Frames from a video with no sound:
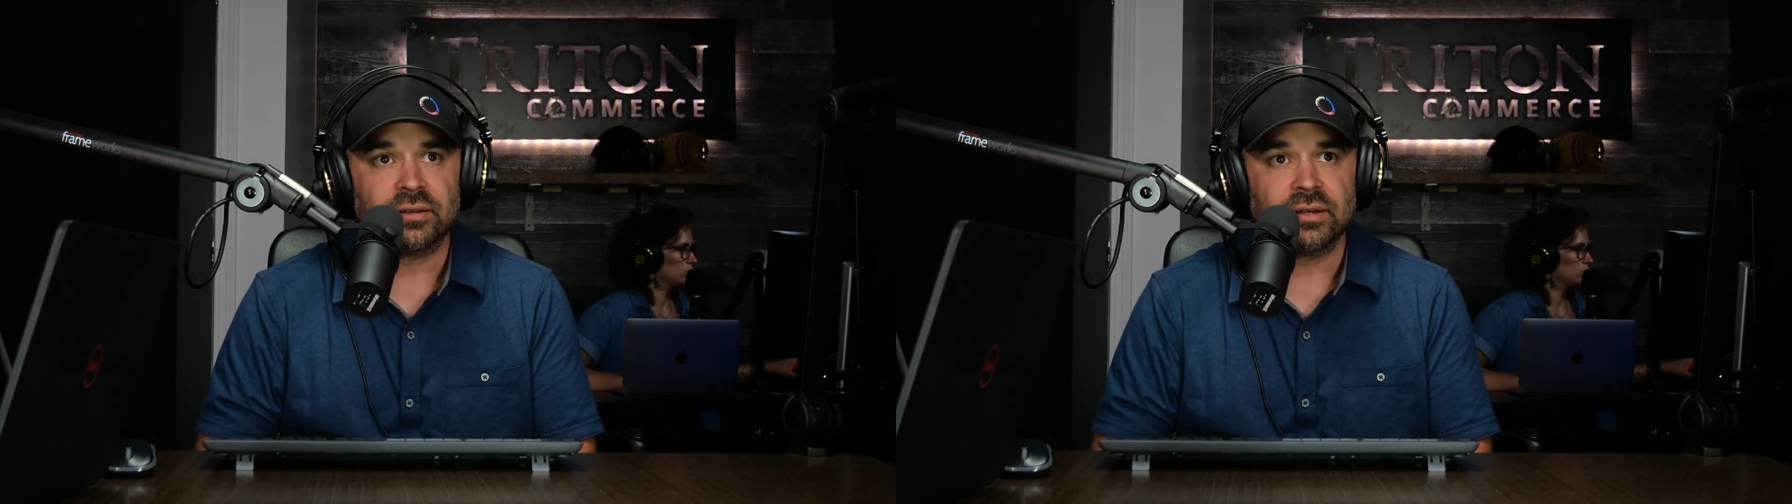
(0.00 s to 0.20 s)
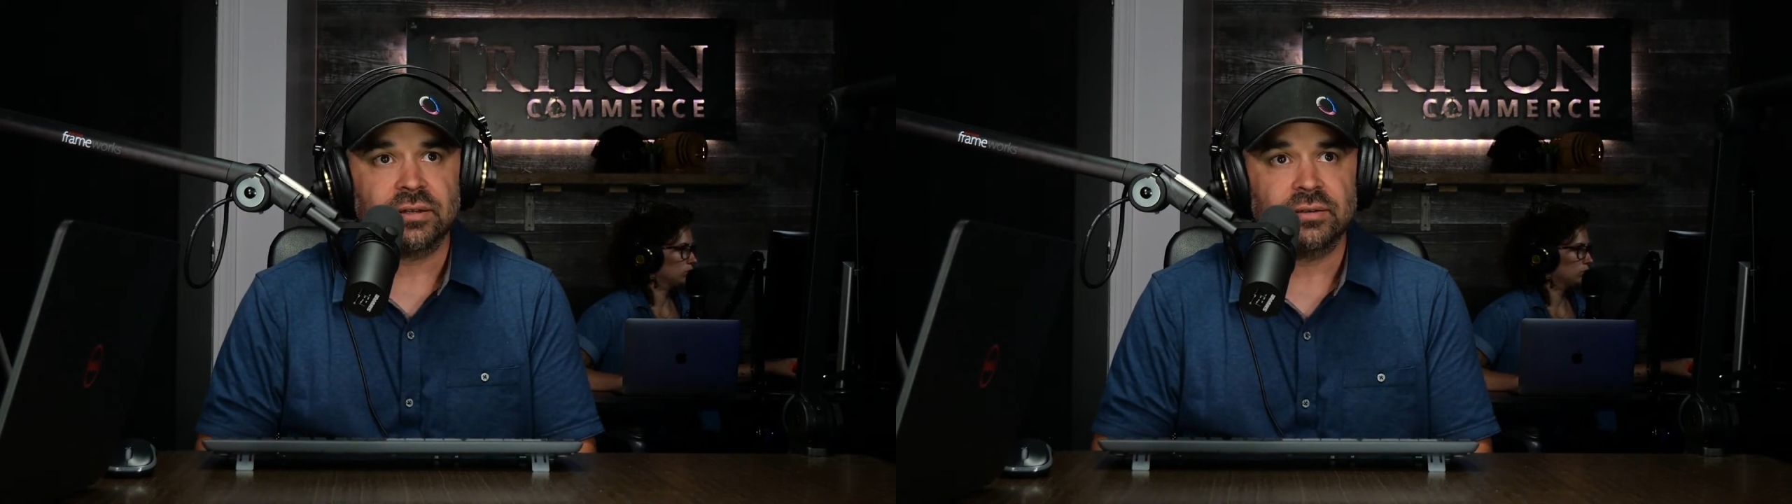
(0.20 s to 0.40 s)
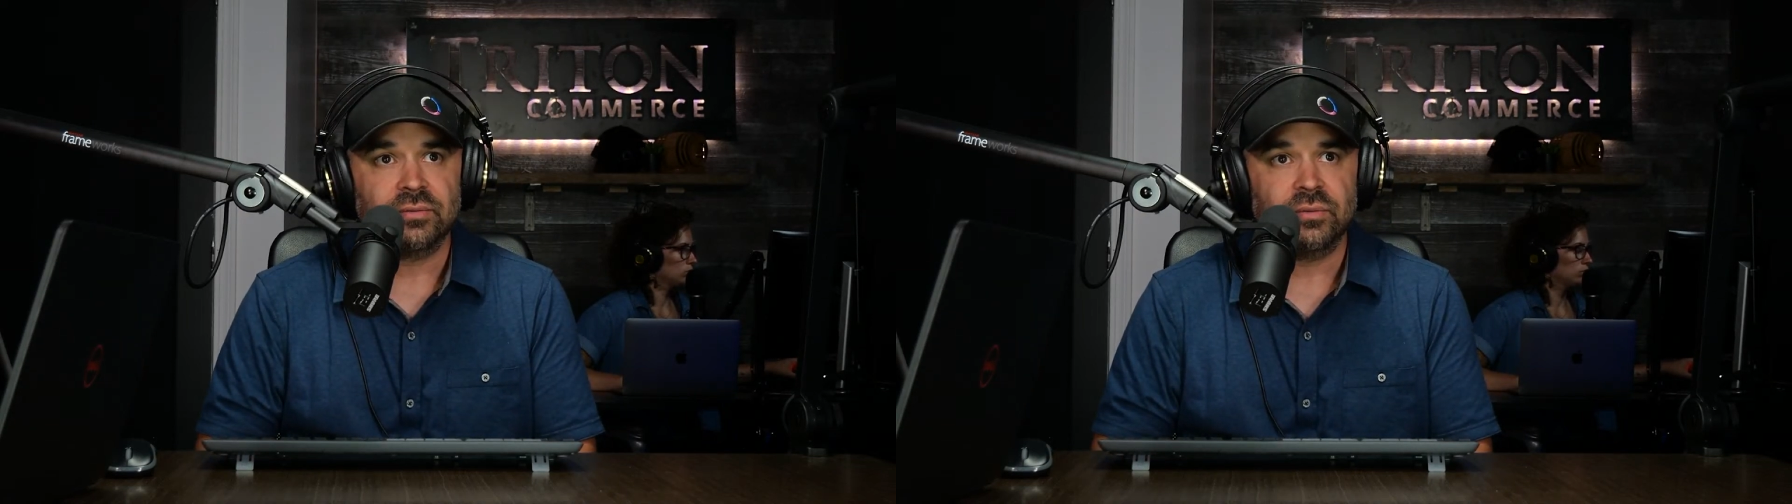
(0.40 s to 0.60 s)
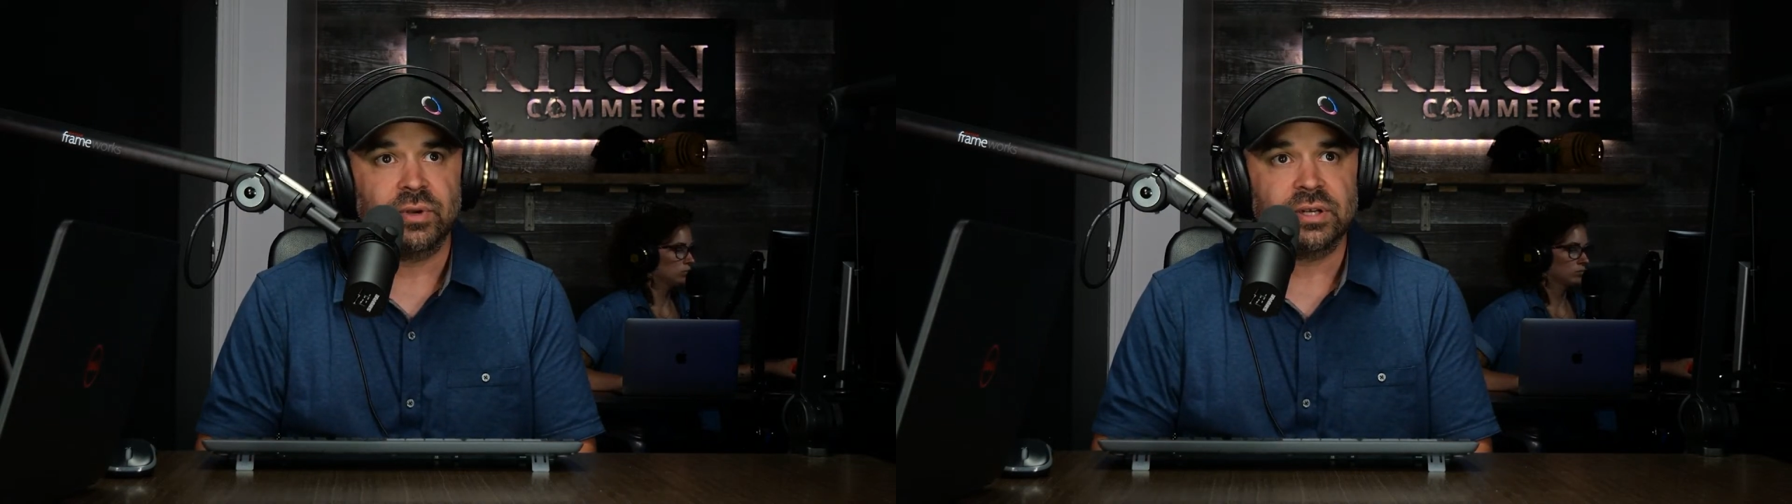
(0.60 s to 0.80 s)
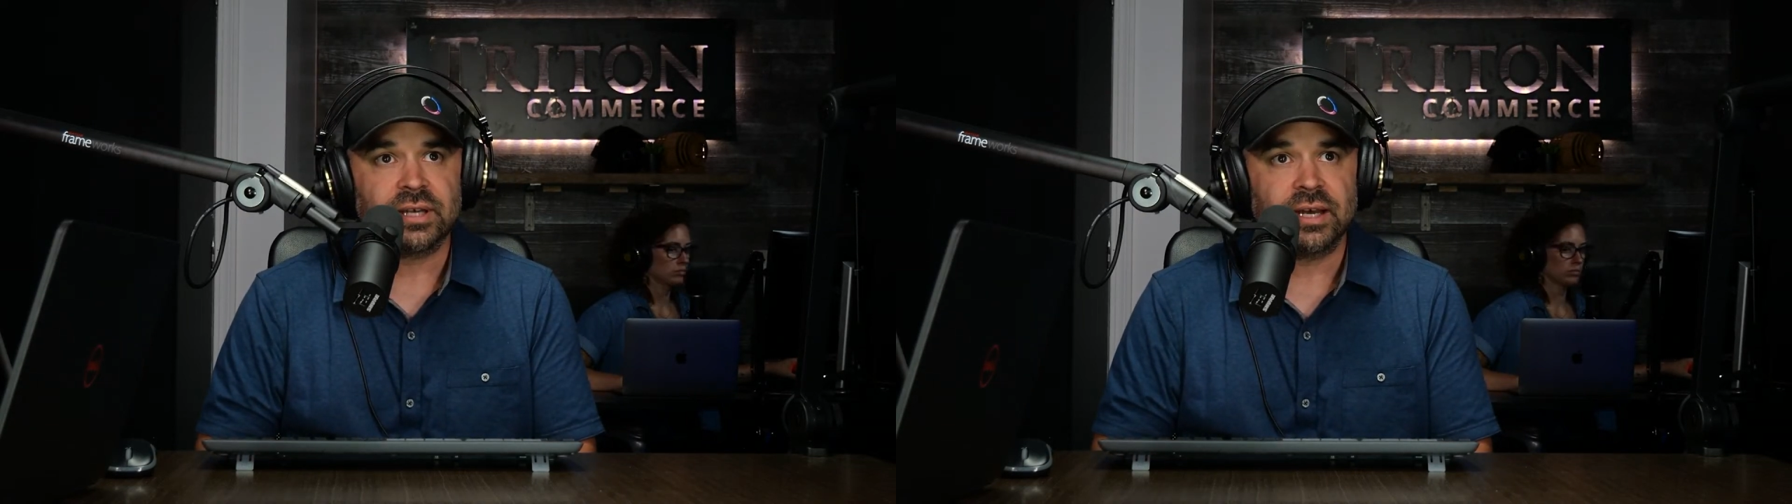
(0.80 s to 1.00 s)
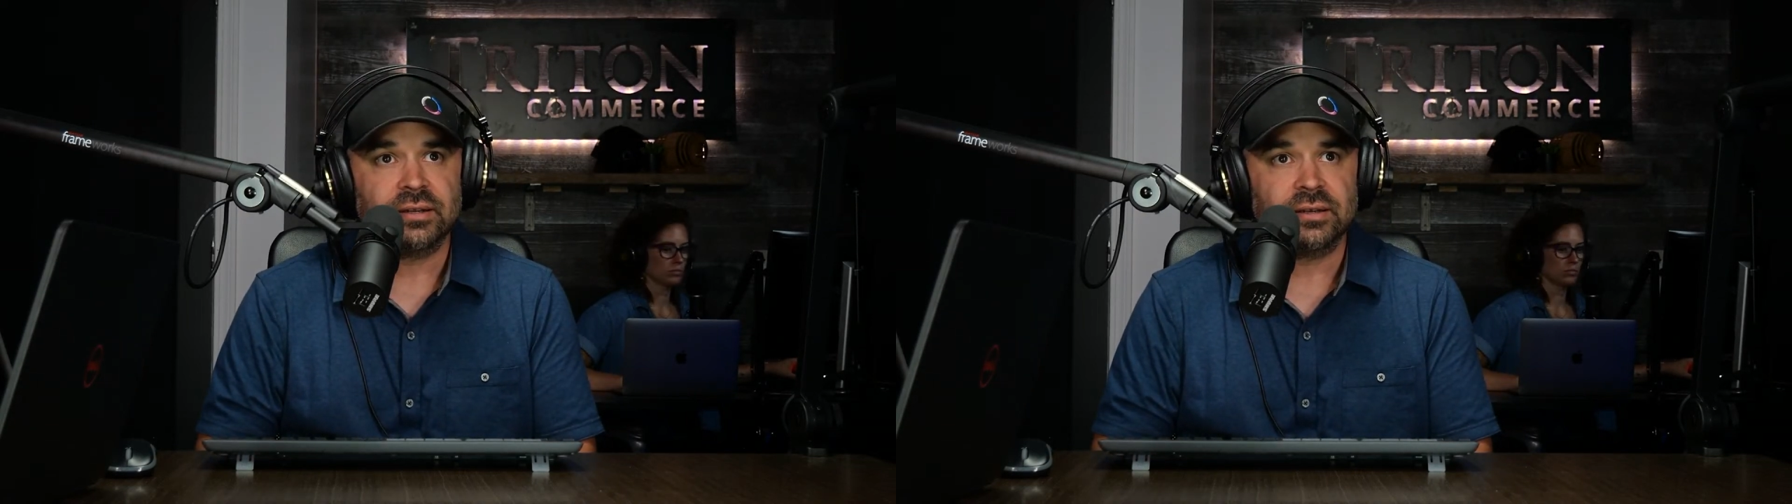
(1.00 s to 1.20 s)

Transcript: can redesign and